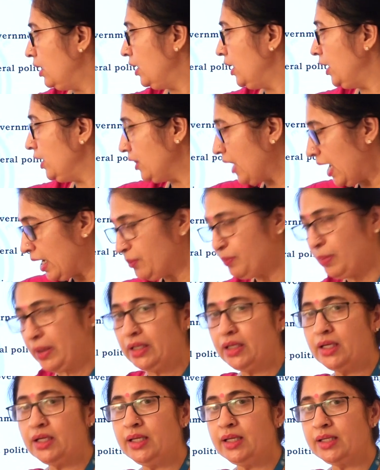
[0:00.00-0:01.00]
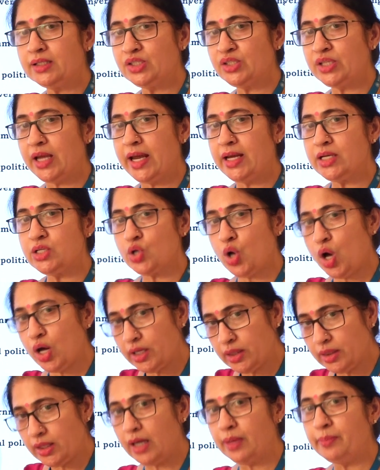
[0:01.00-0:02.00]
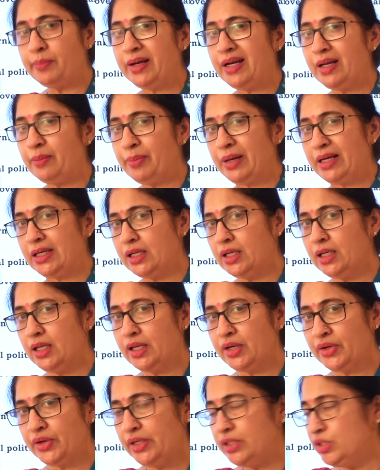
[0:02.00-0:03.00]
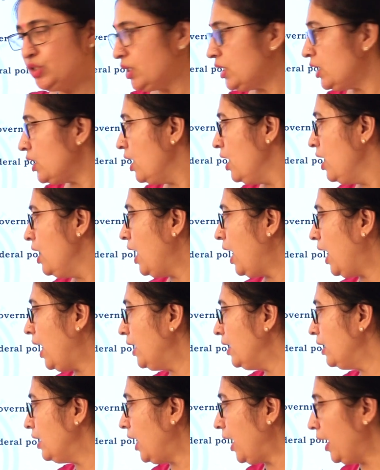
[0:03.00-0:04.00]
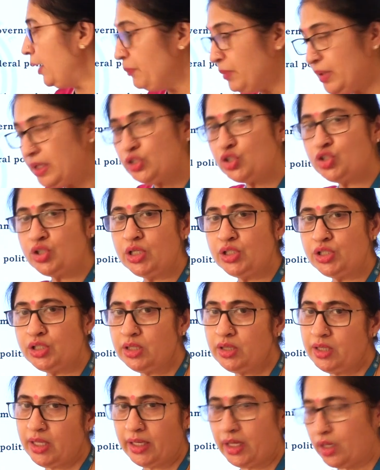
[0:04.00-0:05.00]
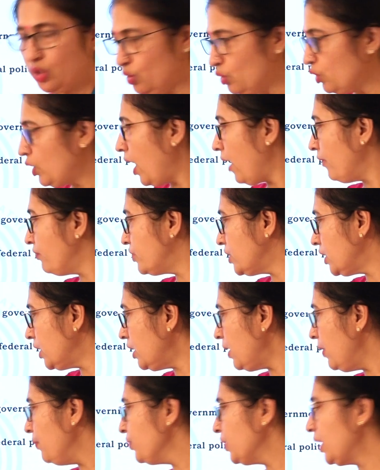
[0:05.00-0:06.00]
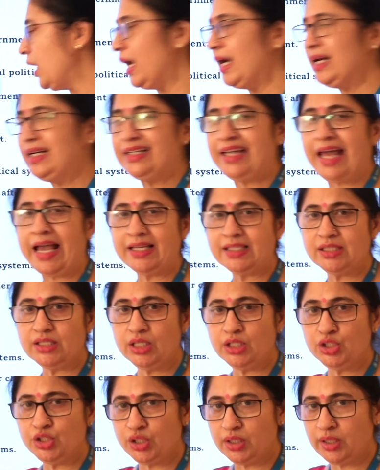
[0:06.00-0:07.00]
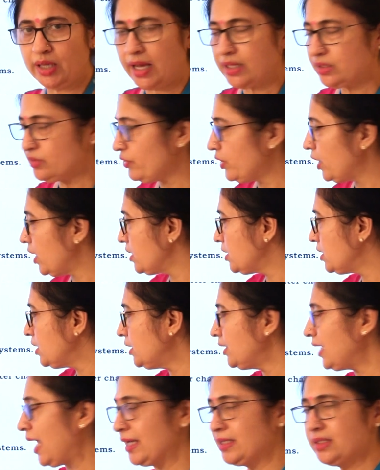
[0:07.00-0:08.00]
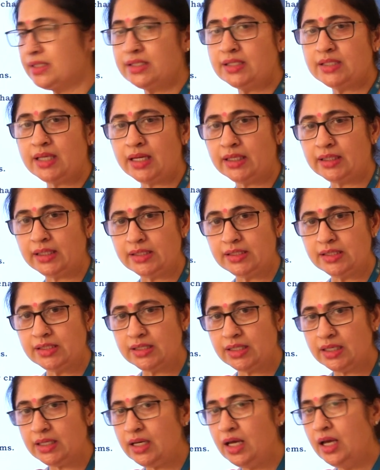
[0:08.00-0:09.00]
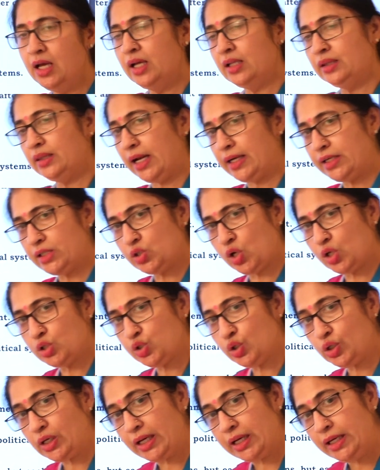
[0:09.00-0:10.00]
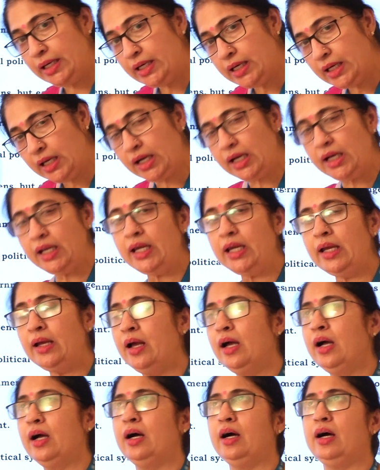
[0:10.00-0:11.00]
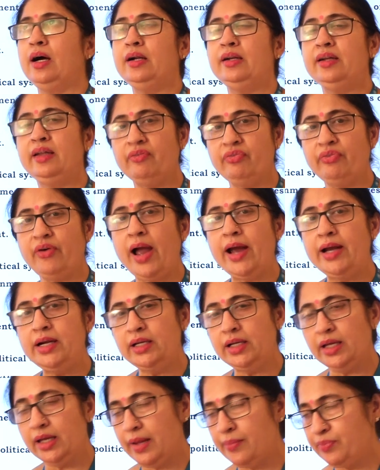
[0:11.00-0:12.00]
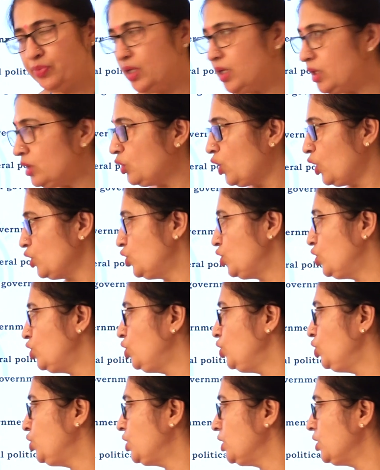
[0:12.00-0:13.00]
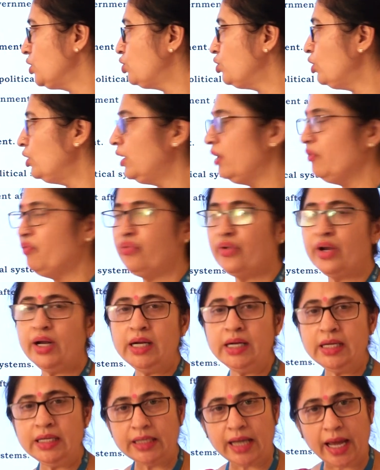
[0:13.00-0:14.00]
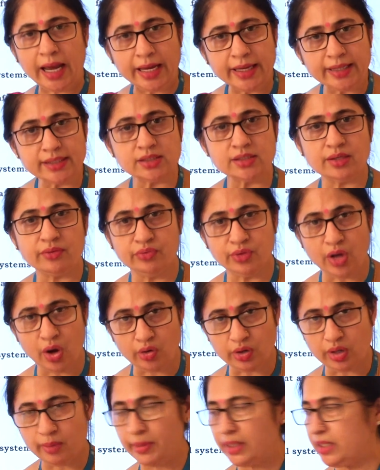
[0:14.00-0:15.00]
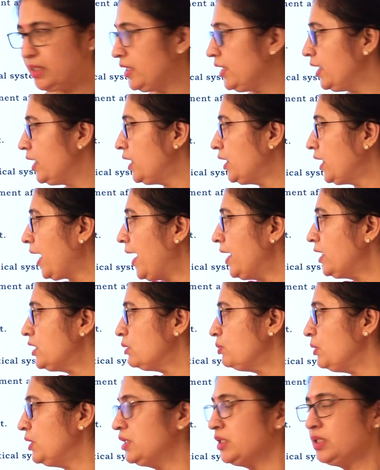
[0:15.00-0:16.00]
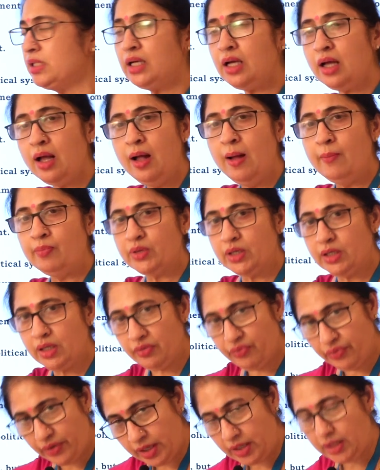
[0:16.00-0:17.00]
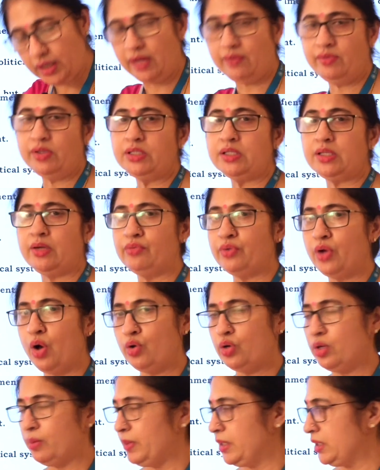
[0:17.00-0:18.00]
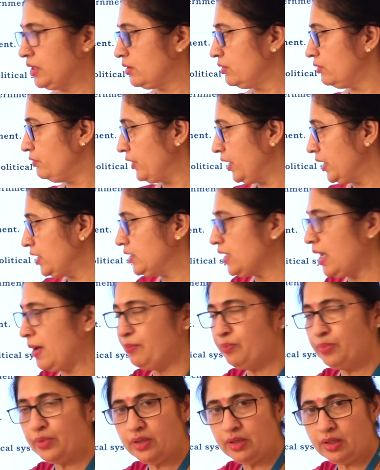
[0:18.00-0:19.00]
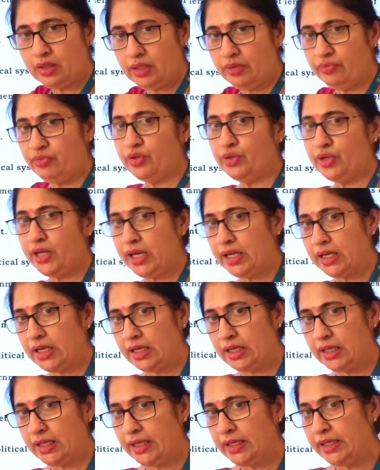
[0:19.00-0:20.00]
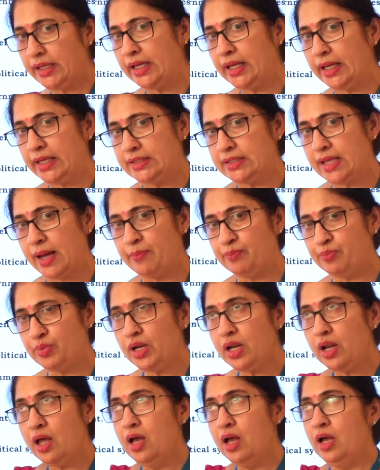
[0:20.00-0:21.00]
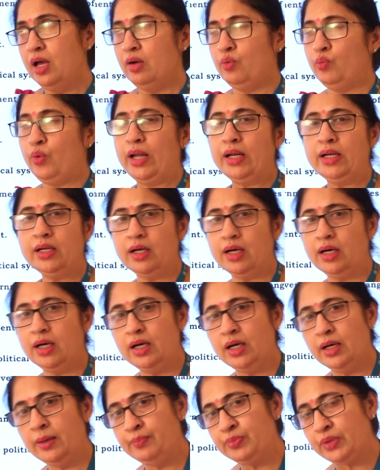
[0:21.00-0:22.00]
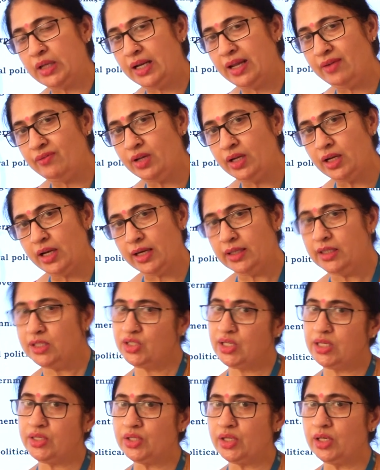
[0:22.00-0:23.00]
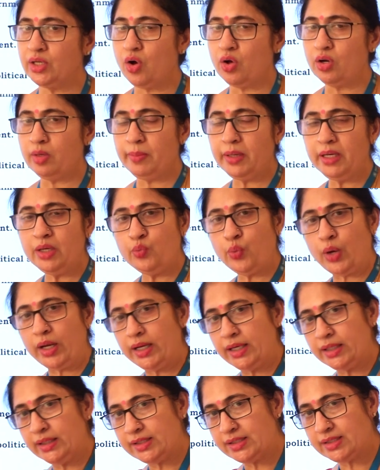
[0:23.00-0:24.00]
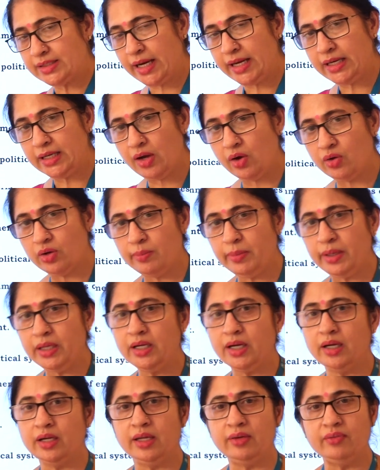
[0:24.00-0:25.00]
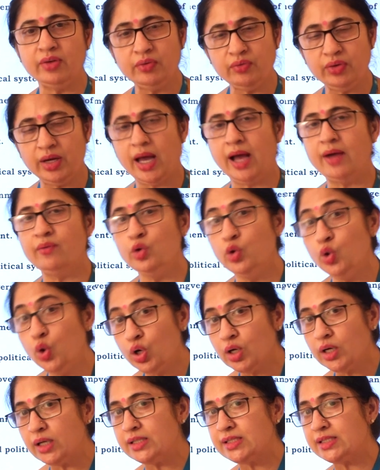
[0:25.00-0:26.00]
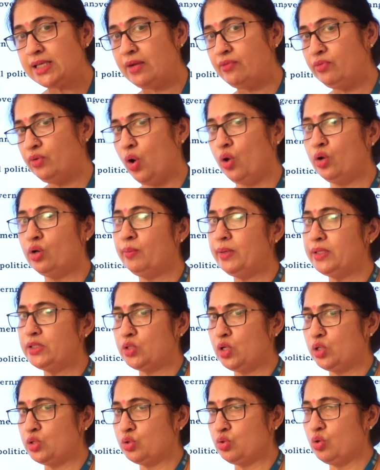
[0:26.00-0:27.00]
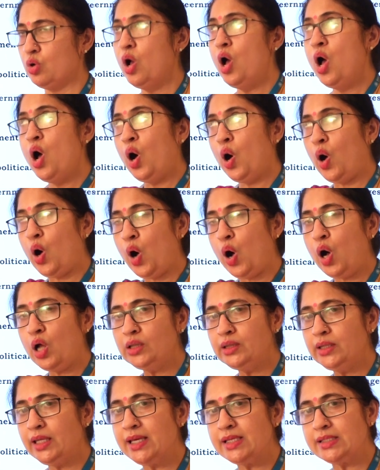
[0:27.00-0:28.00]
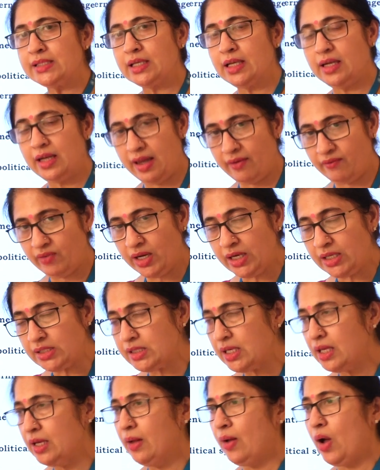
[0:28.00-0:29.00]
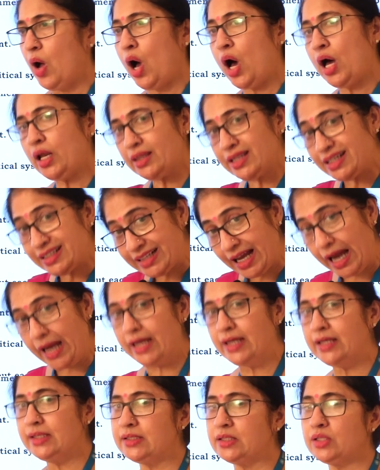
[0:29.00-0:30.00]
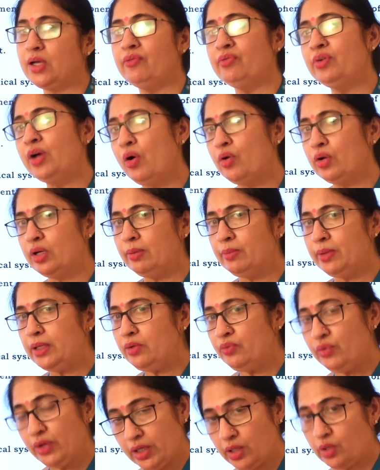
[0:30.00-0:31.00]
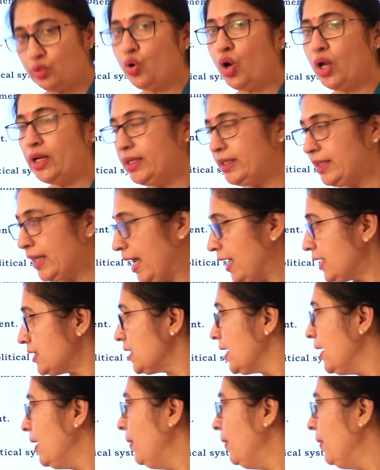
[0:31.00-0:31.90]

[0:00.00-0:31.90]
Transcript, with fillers: in that particular state or in that particular region and administration they can look after on taxation as far as the taxes are concerned that is also clearly uh, defined in the constitution. So different tiers of government here tiers means uh, different levels of government. For example, uh, if you take uh, Indian example, one um, level at the central government, one at the state government and even we have local self-governments also. All these levels or tires of government, we can call it as